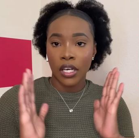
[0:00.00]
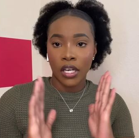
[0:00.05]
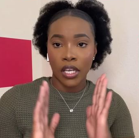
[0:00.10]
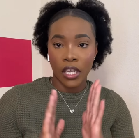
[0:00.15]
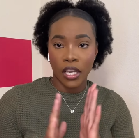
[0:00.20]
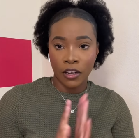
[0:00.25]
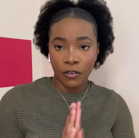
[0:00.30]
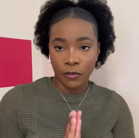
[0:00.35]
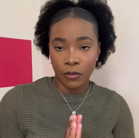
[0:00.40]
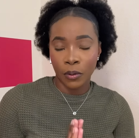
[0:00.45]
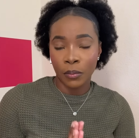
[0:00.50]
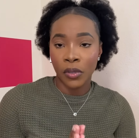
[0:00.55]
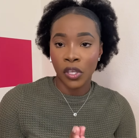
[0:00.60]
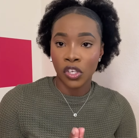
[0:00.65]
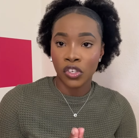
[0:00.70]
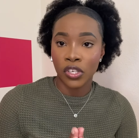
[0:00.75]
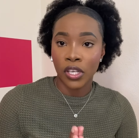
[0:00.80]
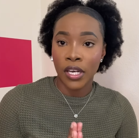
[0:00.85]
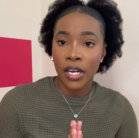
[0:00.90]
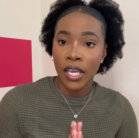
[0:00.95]

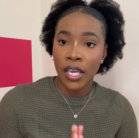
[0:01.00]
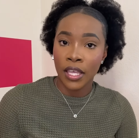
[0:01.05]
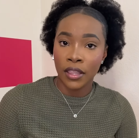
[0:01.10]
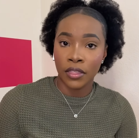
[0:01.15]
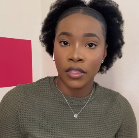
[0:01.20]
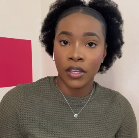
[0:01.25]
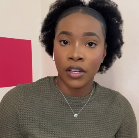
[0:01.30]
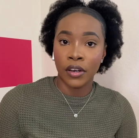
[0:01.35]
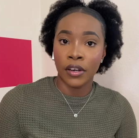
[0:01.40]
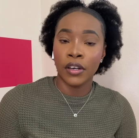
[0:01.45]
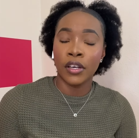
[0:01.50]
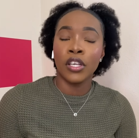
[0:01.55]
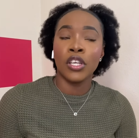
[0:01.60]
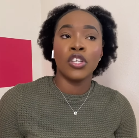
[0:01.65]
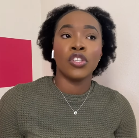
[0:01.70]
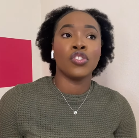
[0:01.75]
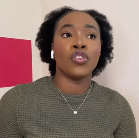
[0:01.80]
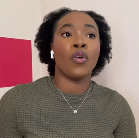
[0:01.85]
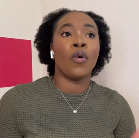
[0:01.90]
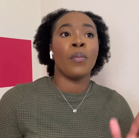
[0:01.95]
information in there.
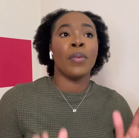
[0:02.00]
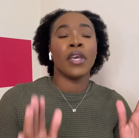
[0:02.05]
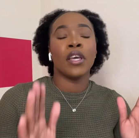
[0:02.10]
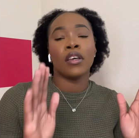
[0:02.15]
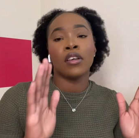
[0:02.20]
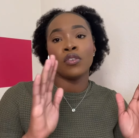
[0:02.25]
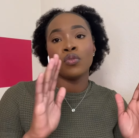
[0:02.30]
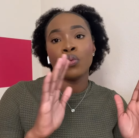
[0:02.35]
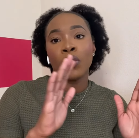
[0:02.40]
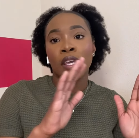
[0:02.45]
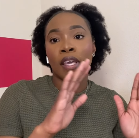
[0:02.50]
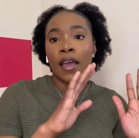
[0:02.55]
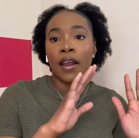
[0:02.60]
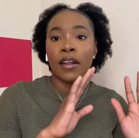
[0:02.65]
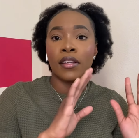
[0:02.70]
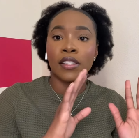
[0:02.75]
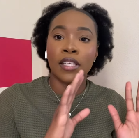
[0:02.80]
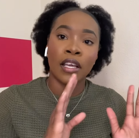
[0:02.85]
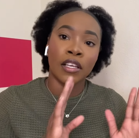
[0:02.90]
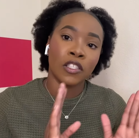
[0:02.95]
So because we
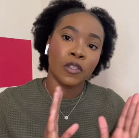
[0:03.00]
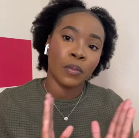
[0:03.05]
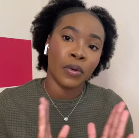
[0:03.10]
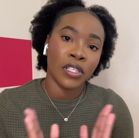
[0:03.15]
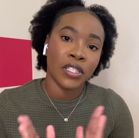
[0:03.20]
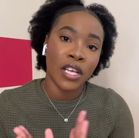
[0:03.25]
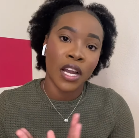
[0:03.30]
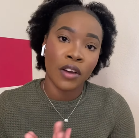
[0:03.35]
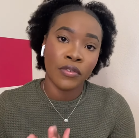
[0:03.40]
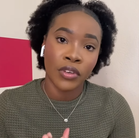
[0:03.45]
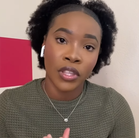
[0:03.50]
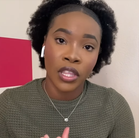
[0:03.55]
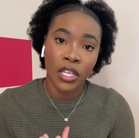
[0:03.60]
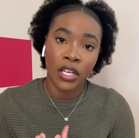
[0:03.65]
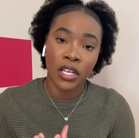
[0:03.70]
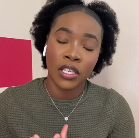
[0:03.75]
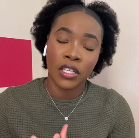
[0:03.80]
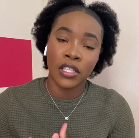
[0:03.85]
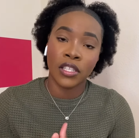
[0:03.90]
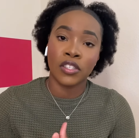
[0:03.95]
cannot express
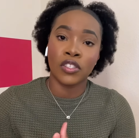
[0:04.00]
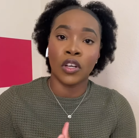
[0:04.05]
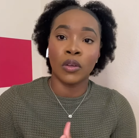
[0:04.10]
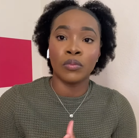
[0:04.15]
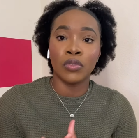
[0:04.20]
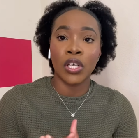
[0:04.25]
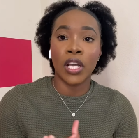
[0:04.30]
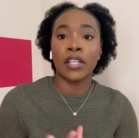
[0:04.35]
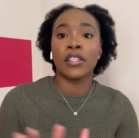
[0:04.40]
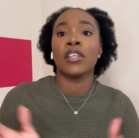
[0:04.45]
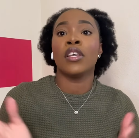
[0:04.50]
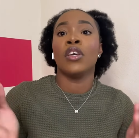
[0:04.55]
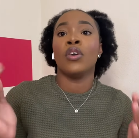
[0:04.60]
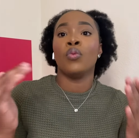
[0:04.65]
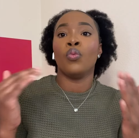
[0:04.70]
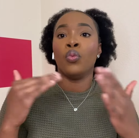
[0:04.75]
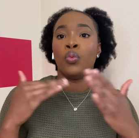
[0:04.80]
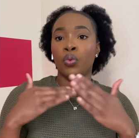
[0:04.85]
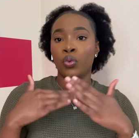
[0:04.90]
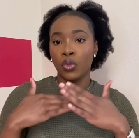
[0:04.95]
everything in the subject,
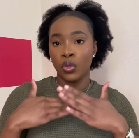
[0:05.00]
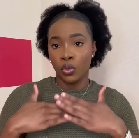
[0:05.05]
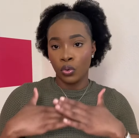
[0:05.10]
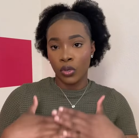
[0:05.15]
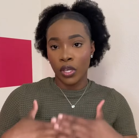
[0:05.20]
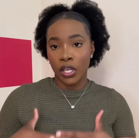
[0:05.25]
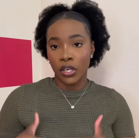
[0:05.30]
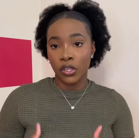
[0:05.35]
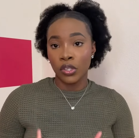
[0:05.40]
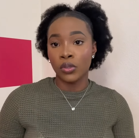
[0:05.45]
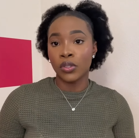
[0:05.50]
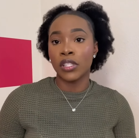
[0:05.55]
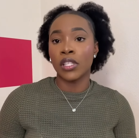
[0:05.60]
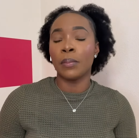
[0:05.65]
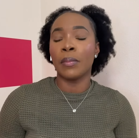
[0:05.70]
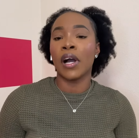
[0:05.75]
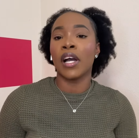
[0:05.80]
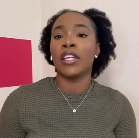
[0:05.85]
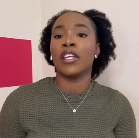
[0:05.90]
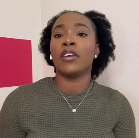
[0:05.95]
you can use the
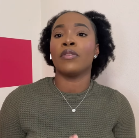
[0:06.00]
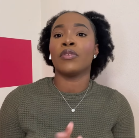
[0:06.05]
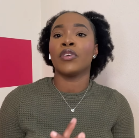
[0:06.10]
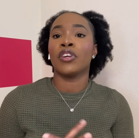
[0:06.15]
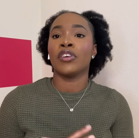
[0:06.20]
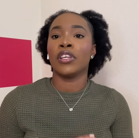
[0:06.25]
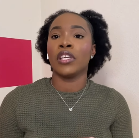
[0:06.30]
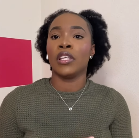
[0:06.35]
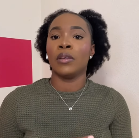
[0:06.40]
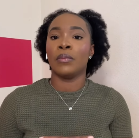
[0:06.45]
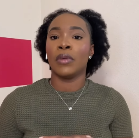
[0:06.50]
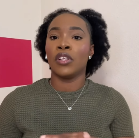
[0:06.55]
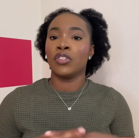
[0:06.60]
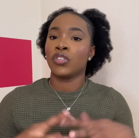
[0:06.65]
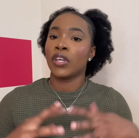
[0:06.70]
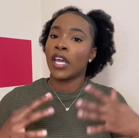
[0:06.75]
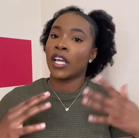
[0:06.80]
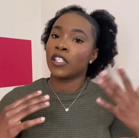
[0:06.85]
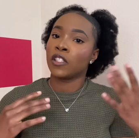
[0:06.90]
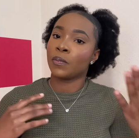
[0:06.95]
body of your email
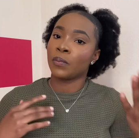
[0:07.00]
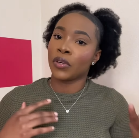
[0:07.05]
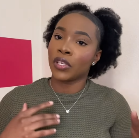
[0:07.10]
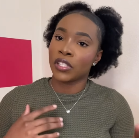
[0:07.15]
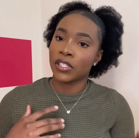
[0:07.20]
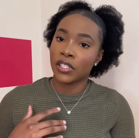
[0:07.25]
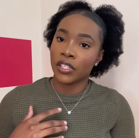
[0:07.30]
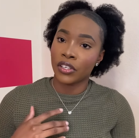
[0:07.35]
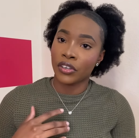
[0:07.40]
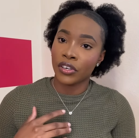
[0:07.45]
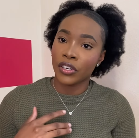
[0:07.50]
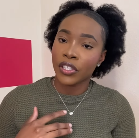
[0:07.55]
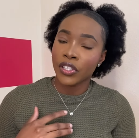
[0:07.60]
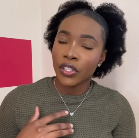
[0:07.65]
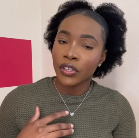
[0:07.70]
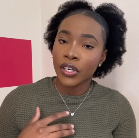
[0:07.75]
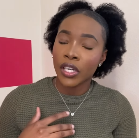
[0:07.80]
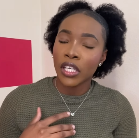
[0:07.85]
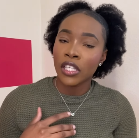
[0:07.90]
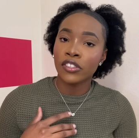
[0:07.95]
to express
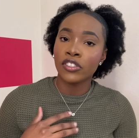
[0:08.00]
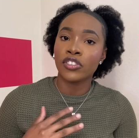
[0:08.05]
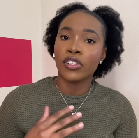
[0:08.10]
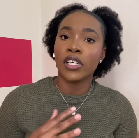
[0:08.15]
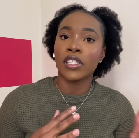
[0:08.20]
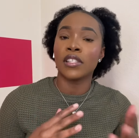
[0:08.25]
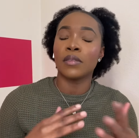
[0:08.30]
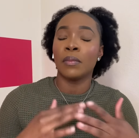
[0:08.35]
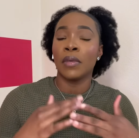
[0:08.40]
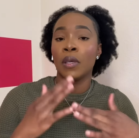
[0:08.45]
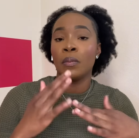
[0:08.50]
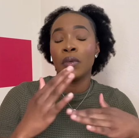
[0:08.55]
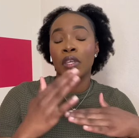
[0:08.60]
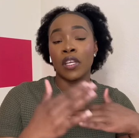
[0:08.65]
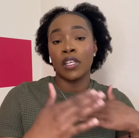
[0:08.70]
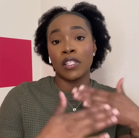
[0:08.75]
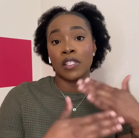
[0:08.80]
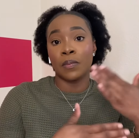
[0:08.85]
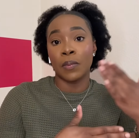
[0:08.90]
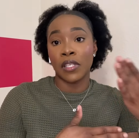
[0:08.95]
your interest, maybe
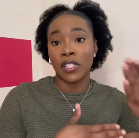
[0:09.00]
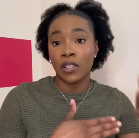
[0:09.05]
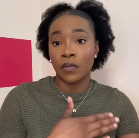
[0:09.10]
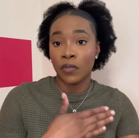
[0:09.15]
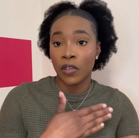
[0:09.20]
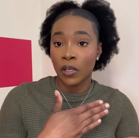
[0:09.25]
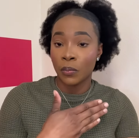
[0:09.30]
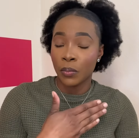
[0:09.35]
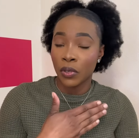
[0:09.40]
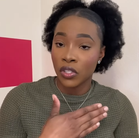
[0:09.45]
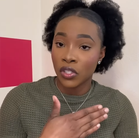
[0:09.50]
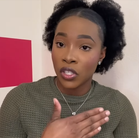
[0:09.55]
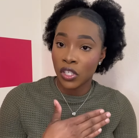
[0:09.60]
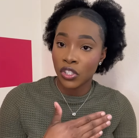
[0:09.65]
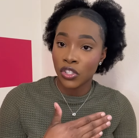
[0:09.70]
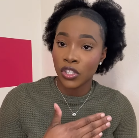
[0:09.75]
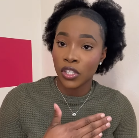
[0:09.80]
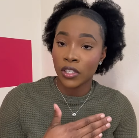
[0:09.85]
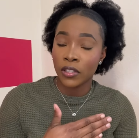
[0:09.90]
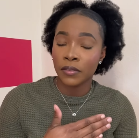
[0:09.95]
in a specific
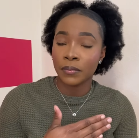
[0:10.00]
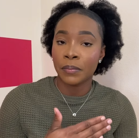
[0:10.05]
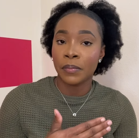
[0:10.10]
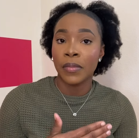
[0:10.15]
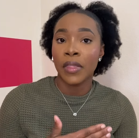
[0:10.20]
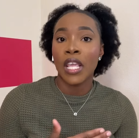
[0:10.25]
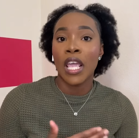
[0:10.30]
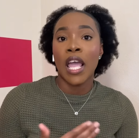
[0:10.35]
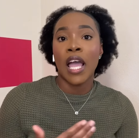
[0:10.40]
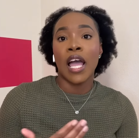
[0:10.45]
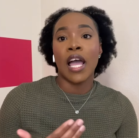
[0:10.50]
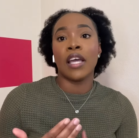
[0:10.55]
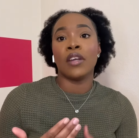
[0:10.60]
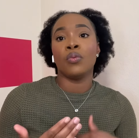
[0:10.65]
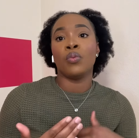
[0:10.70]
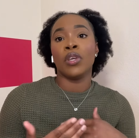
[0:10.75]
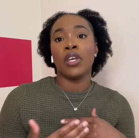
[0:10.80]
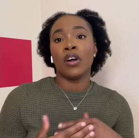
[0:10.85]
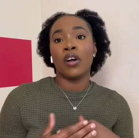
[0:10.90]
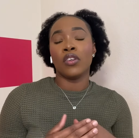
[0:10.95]
position.
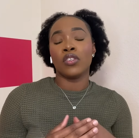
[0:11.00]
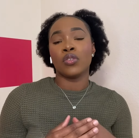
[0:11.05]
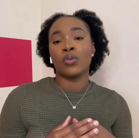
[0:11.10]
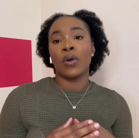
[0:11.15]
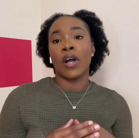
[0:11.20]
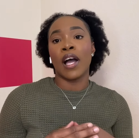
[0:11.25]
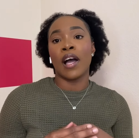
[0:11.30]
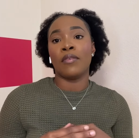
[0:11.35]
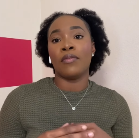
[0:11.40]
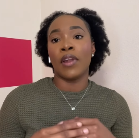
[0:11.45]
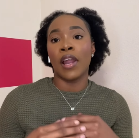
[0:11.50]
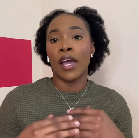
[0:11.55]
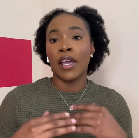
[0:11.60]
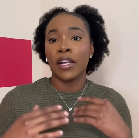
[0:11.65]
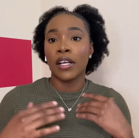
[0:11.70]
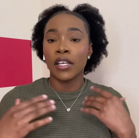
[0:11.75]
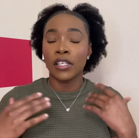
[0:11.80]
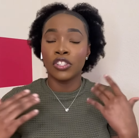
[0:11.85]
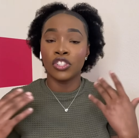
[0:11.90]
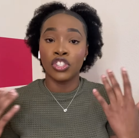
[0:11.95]
And we also have
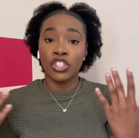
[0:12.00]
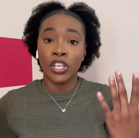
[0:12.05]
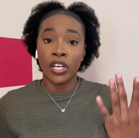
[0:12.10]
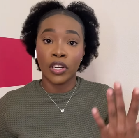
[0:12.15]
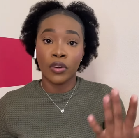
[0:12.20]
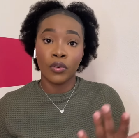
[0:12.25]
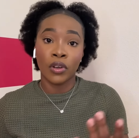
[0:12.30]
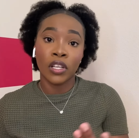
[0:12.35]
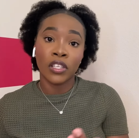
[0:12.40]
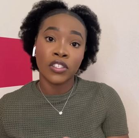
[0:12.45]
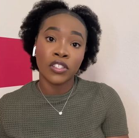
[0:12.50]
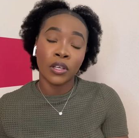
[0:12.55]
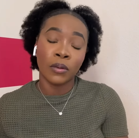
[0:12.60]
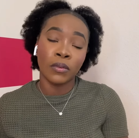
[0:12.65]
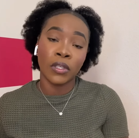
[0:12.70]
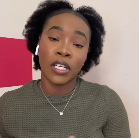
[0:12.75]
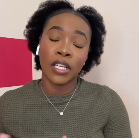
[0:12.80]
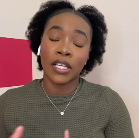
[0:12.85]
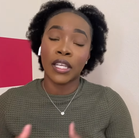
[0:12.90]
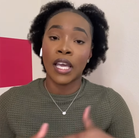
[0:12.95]
like general
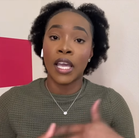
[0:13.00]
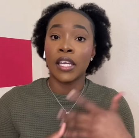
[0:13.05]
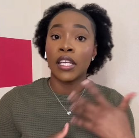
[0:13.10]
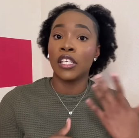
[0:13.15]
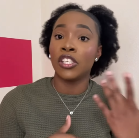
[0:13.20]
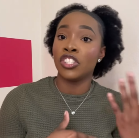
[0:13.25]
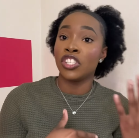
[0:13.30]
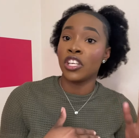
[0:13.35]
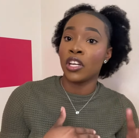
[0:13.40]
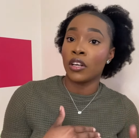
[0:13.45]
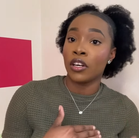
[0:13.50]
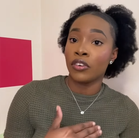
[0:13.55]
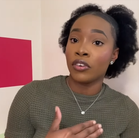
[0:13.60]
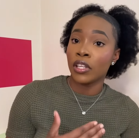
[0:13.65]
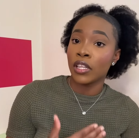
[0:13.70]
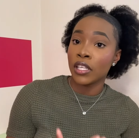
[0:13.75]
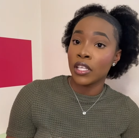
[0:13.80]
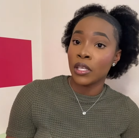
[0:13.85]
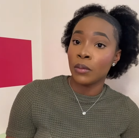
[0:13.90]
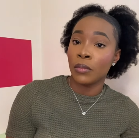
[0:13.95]
subject line and
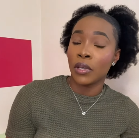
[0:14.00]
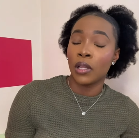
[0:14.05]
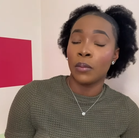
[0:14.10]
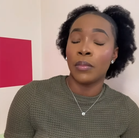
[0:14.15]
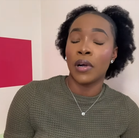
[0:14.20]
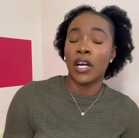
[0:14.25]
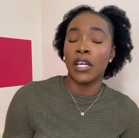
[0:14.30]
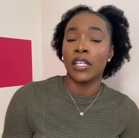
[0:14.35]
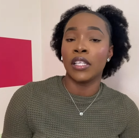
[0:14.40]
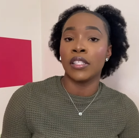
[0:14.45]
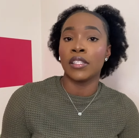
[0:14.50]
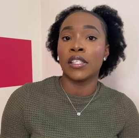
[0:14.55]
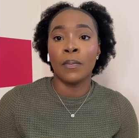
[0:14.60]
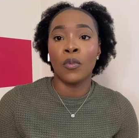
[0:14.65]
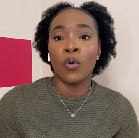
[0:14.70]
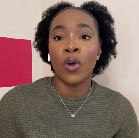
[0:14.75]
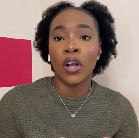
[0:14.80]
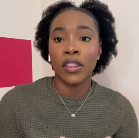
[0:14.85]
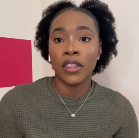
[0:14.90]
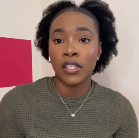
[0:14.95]
general email bodies.
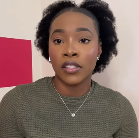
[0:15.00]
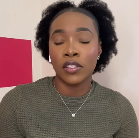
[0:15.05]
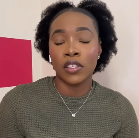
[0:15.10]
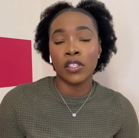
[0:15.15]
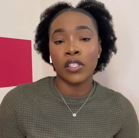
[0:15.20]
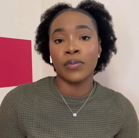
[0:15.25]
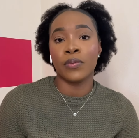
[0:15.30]
What this is